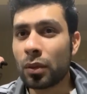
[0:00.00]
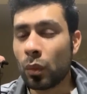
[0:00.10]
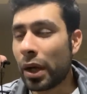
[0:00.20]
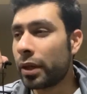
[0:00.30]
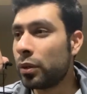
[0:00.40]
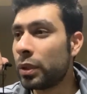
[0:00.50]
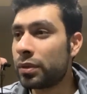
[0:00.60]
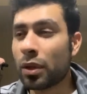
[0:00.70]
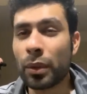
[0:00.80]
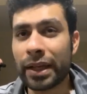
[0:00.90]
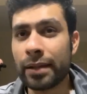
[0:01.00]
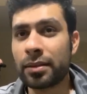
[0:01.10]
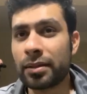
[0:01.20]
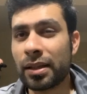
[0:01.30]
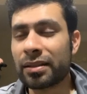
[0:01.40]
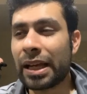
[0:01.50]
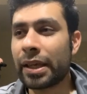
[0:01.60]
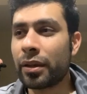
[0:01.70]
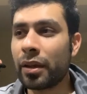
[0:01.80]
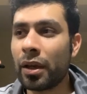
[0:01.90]
Why are you so against it? It's
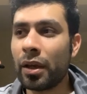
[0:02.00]
like